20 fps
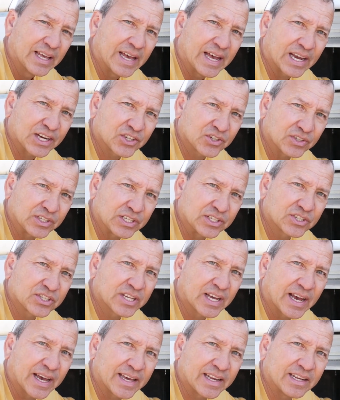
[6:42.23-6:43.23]
actually is
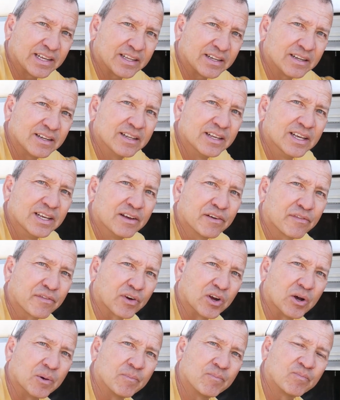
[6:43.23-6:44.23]
tied in
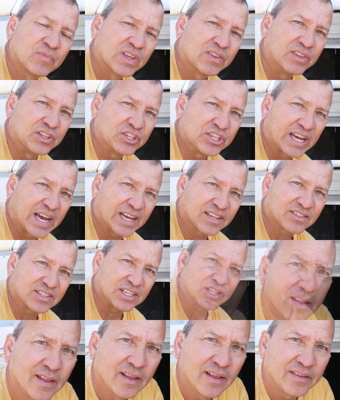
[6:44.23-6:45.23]
from the
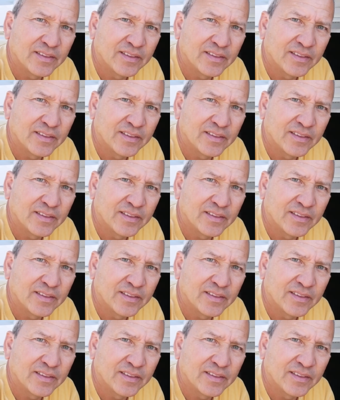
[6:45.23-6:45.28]
chassis.